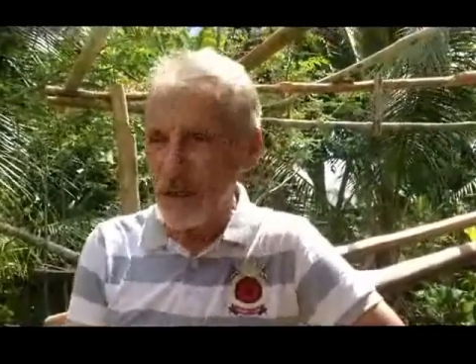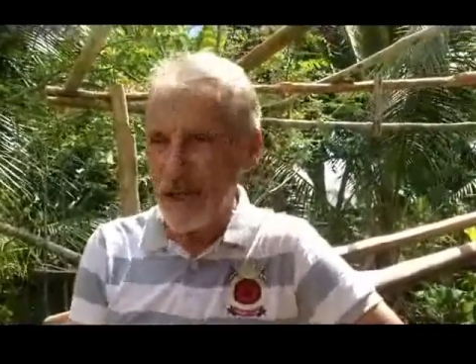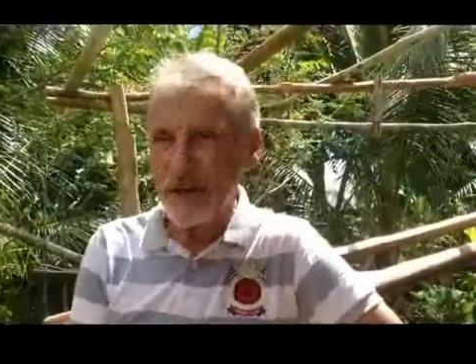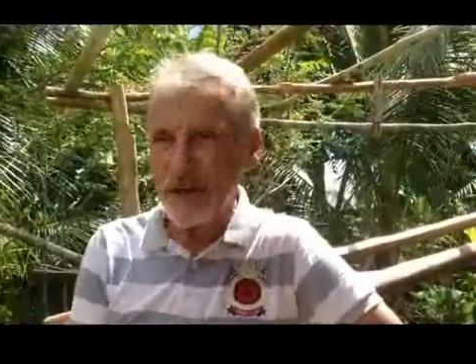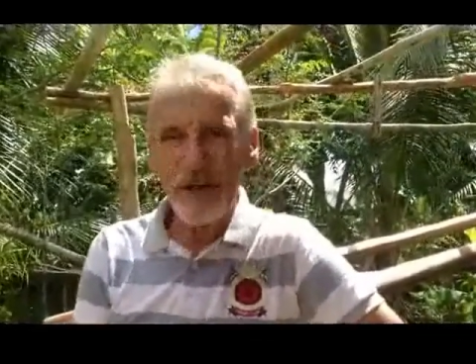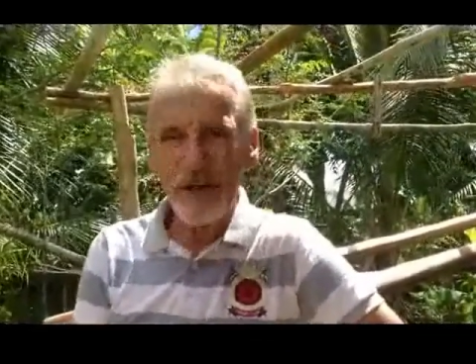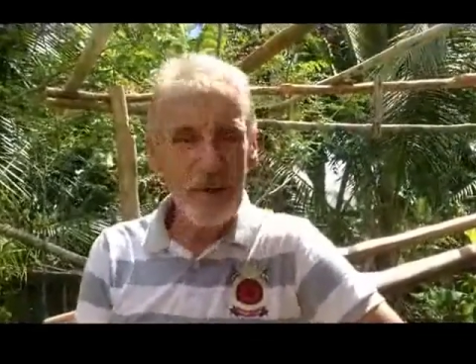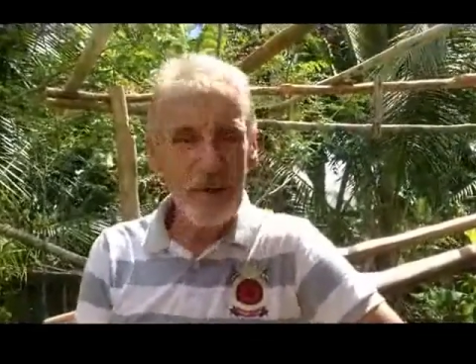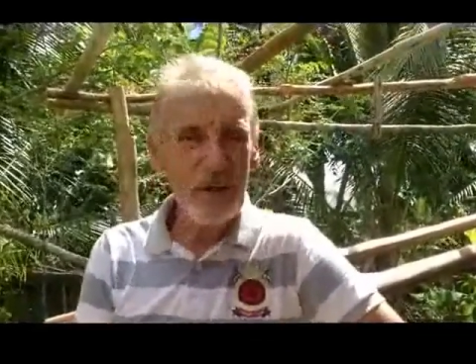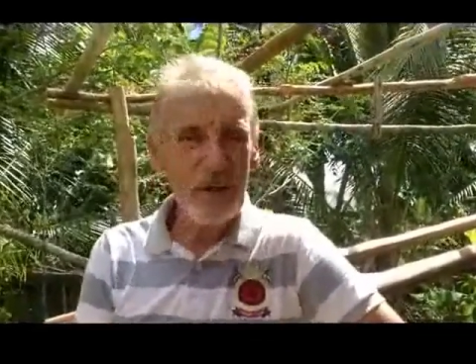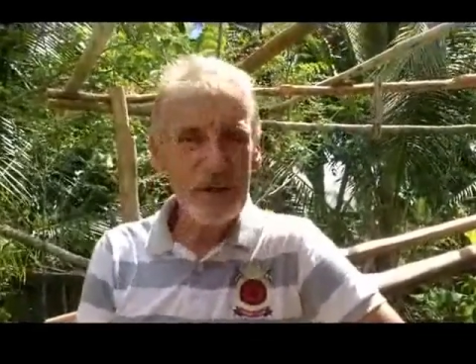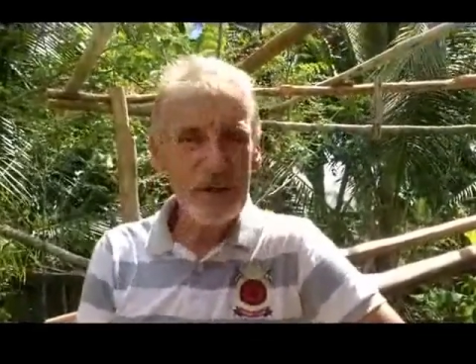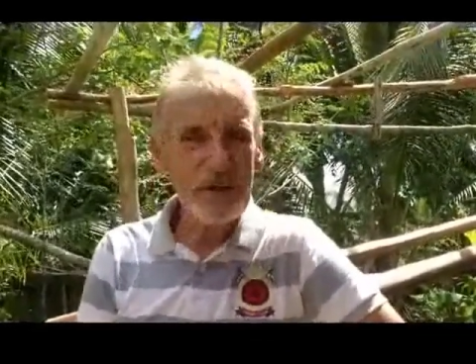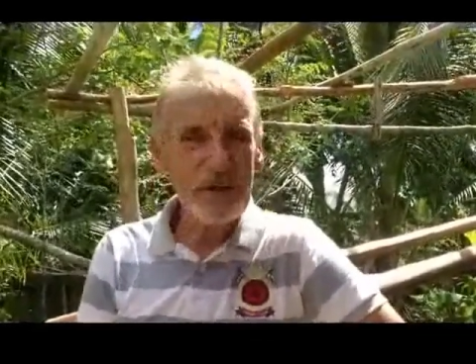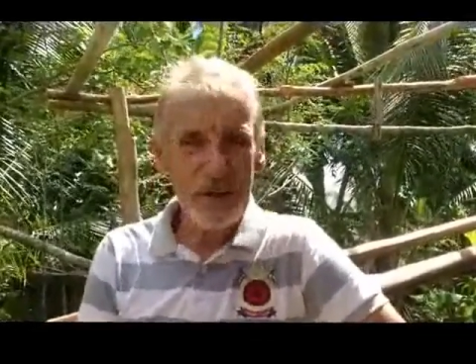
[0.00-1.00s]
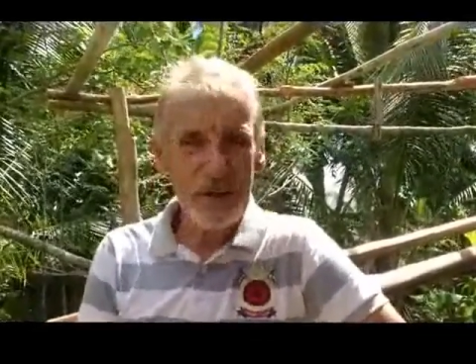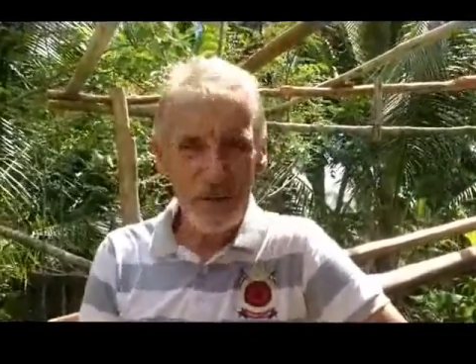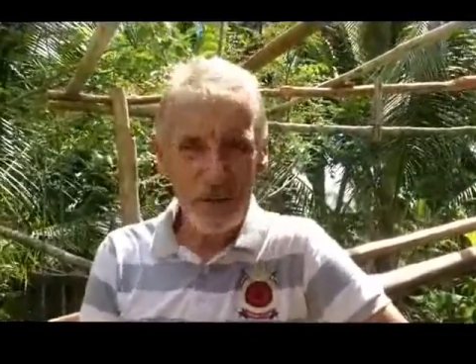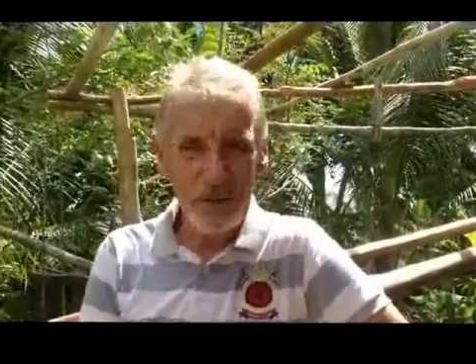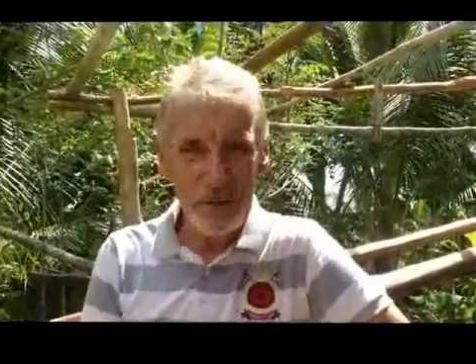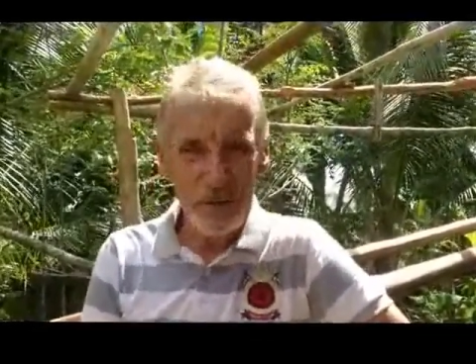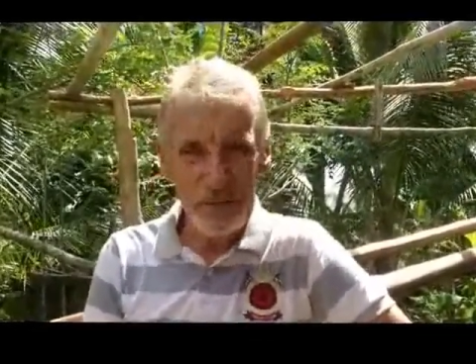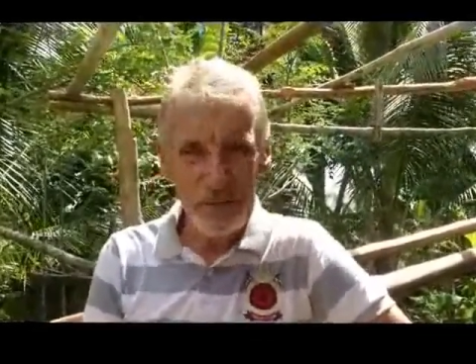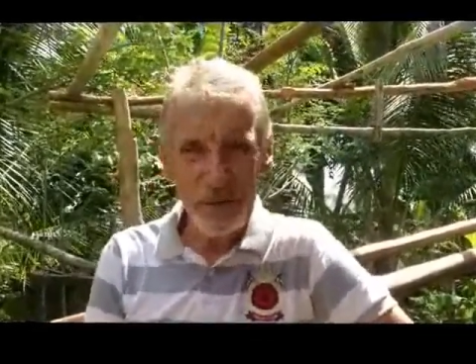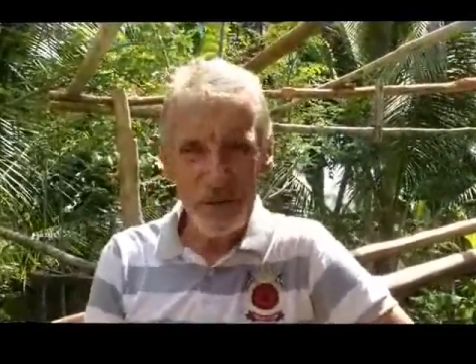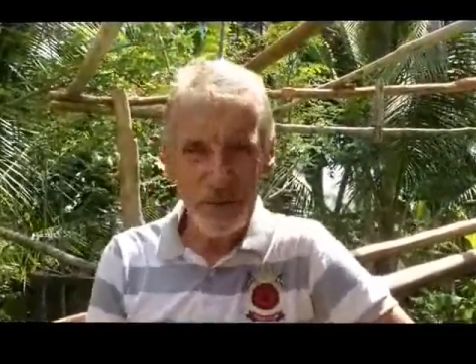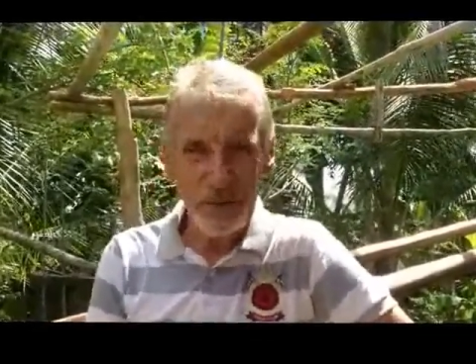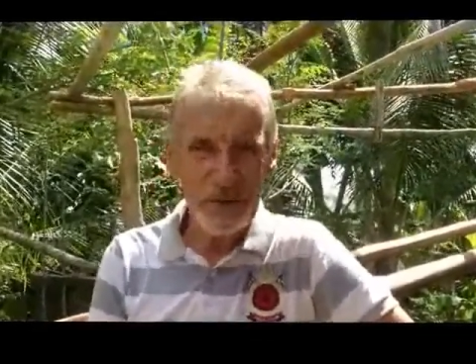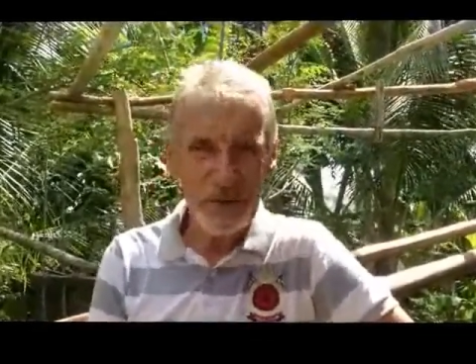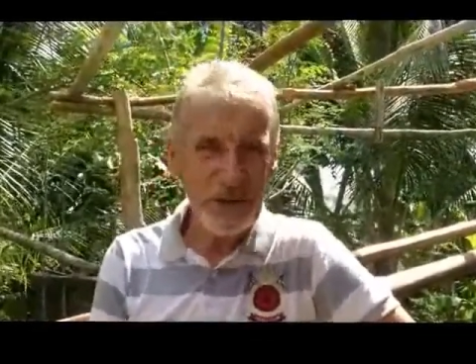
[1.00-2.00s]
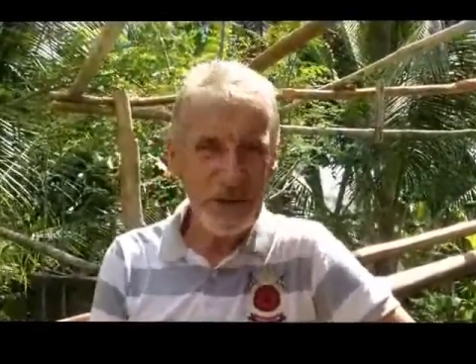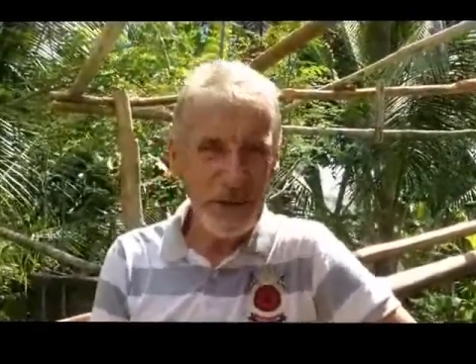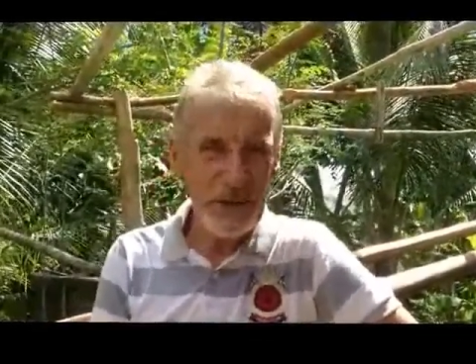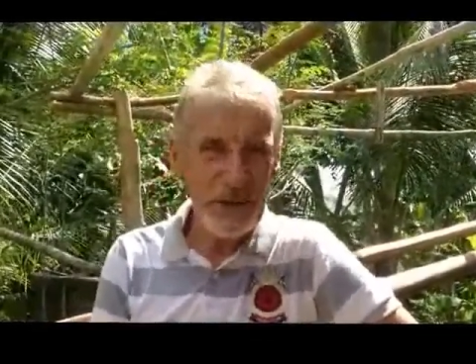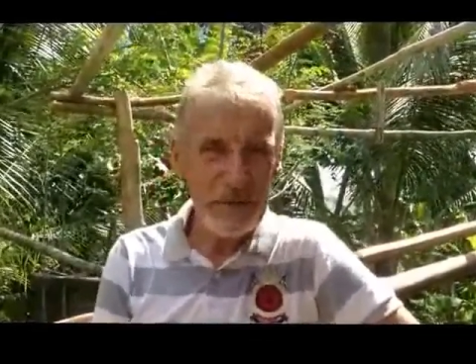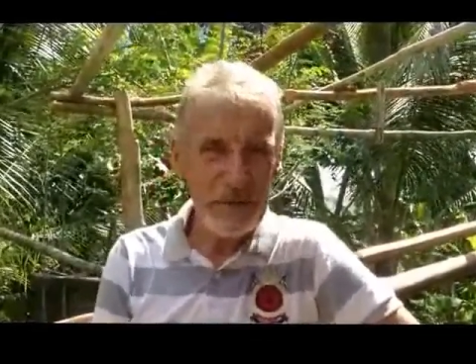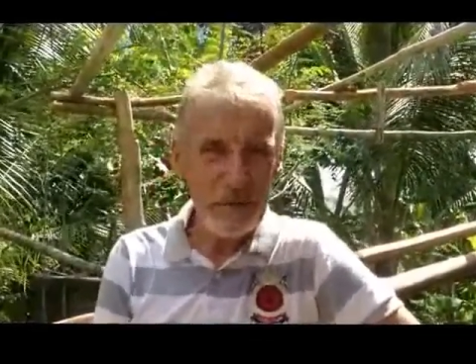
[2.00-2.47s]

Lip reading: allow anyone to go through his property,